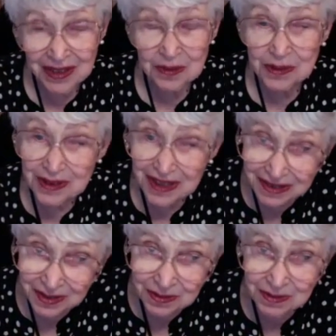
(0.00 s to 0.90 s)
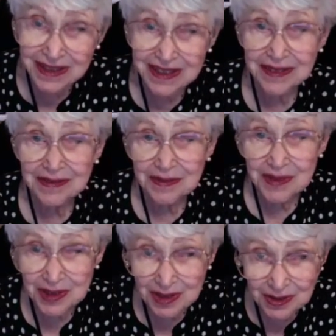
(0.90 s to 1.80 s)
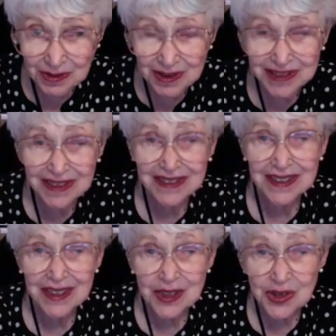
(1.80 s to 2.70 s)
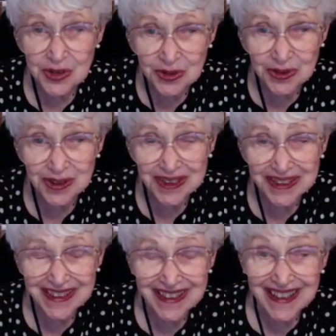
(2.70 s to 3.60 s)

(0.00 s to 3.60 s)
we're on the way, slowly, surely.